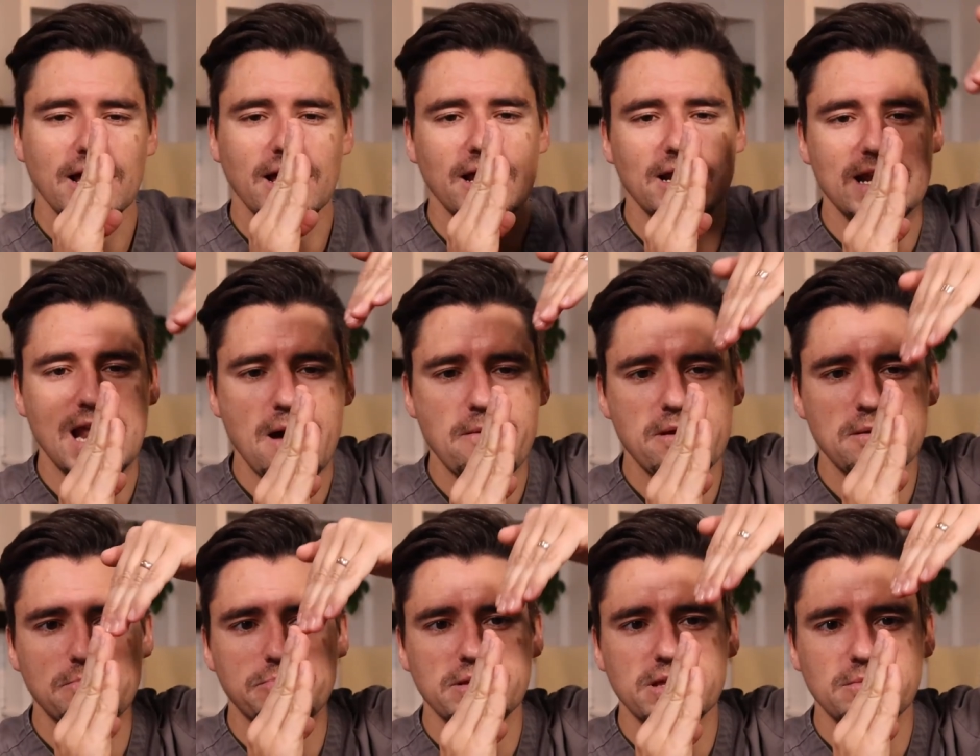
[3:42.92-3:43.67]
And now
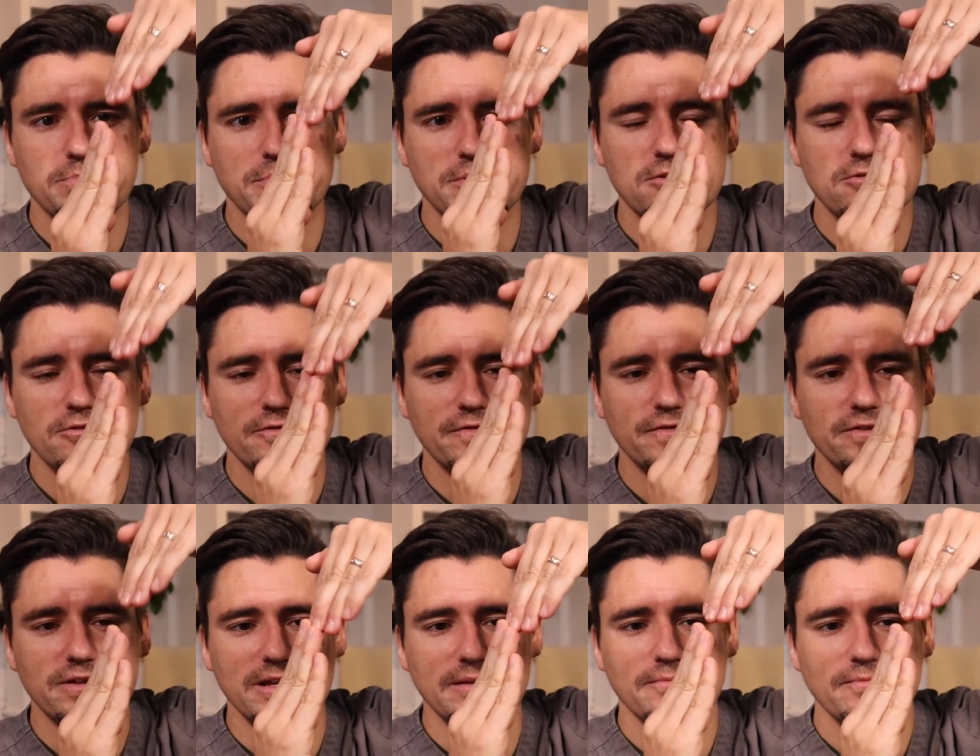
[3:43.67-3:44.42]
we blink
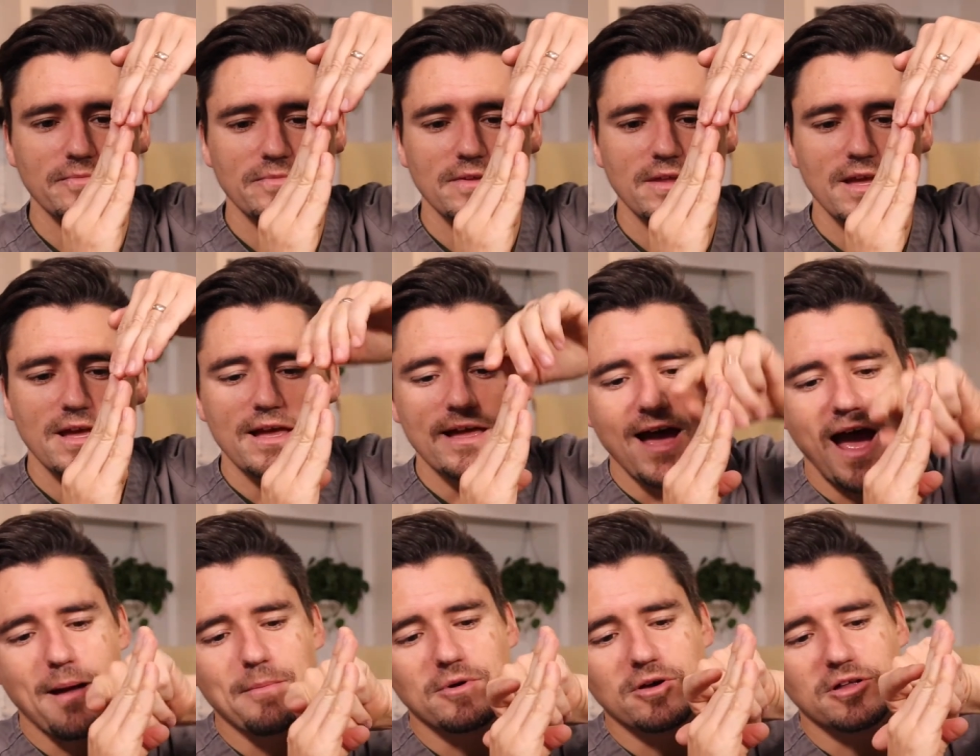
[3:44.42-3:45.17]
beautifully.
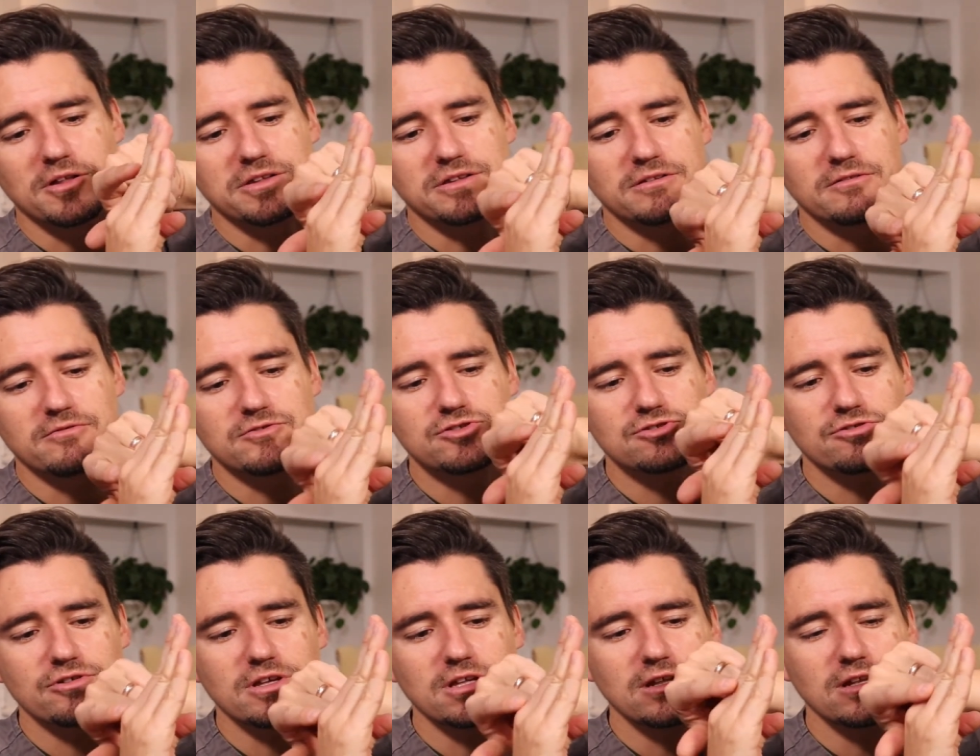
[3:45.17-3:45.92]
I'm gonna
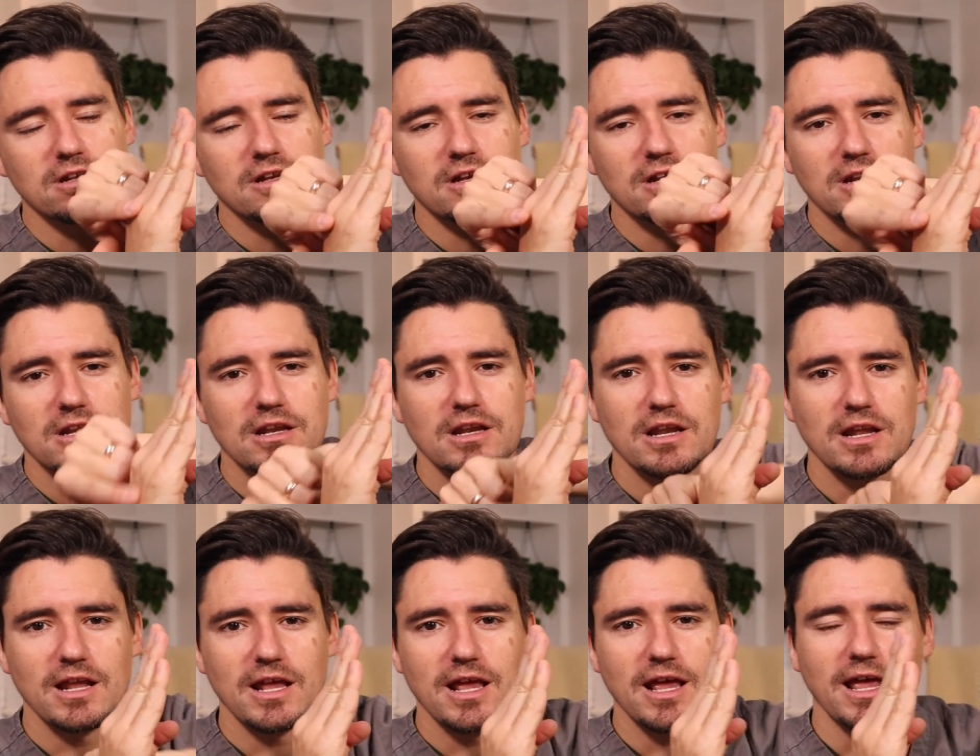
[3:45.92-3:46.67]
suture it,
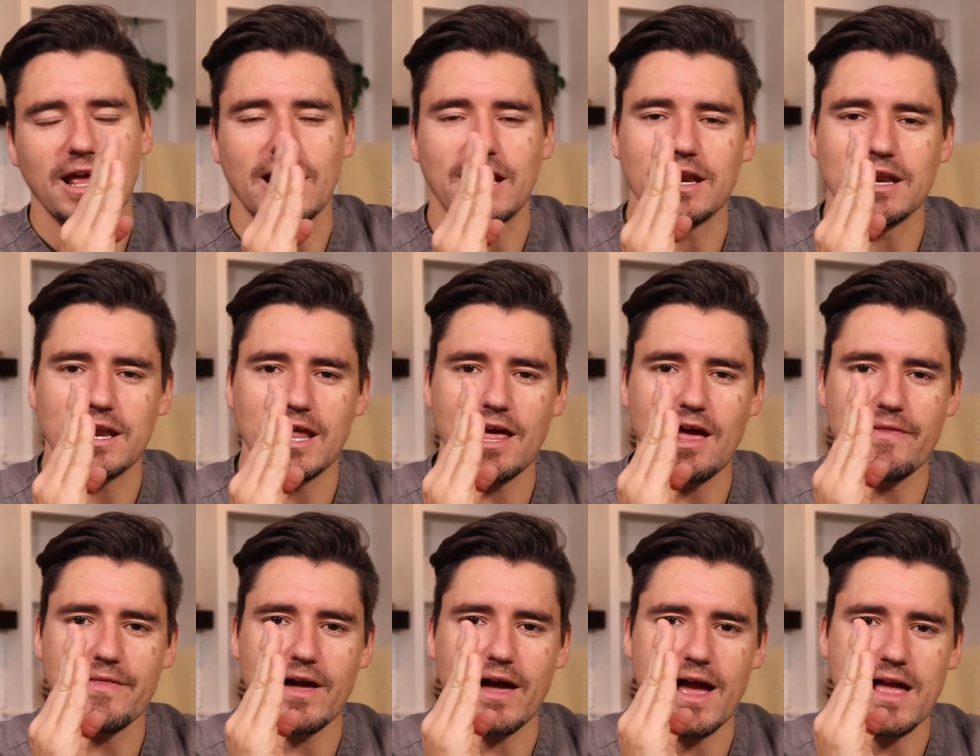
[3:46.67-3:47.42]
and
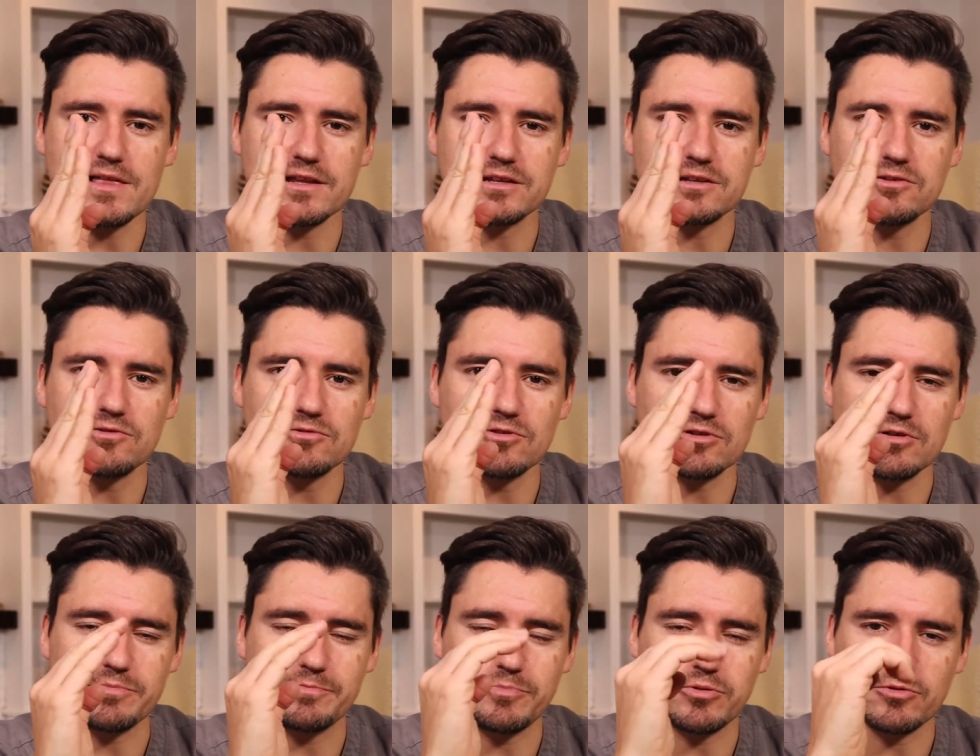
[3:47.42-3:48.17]
now the eyelid is no
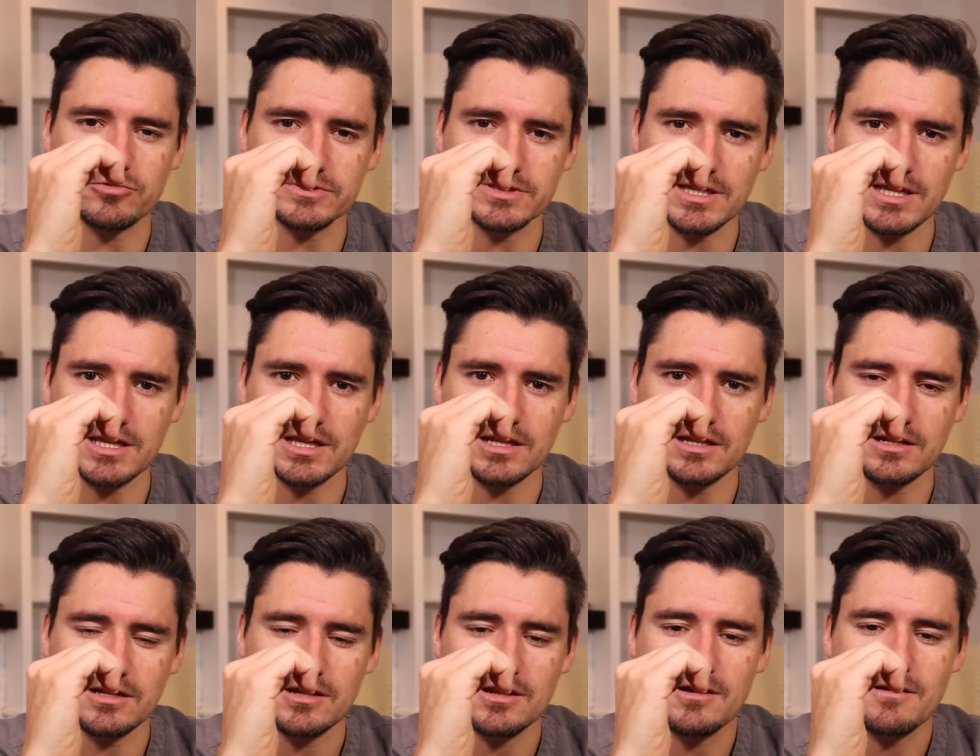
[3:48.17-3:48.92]
longer pulled
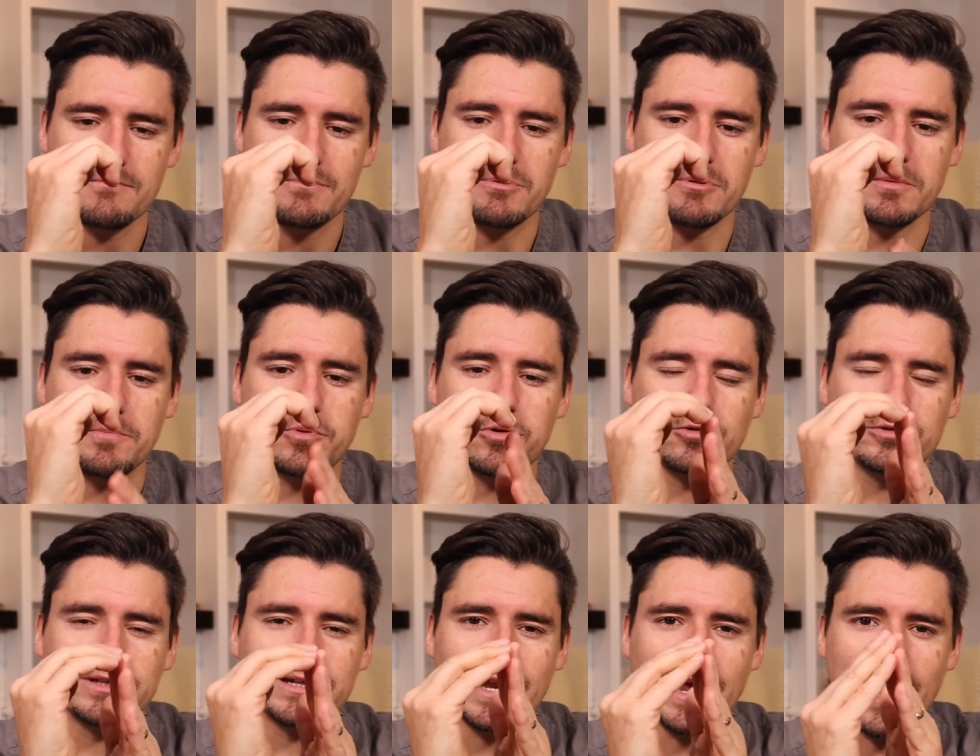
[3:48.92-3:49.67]
in, but we
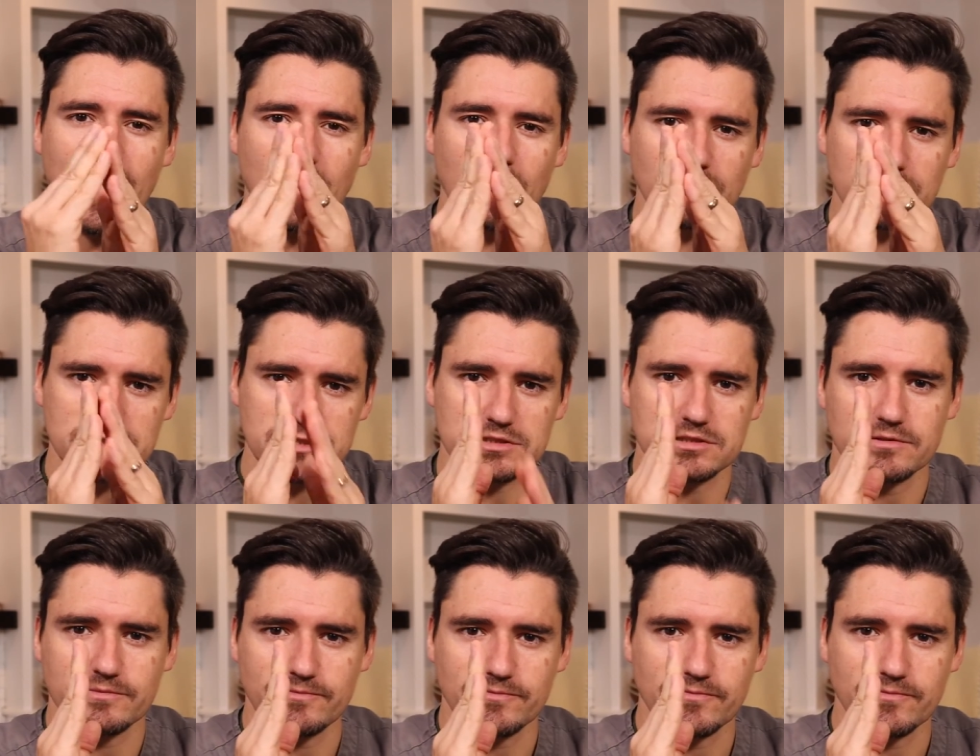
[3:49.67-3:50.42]
pulled it out.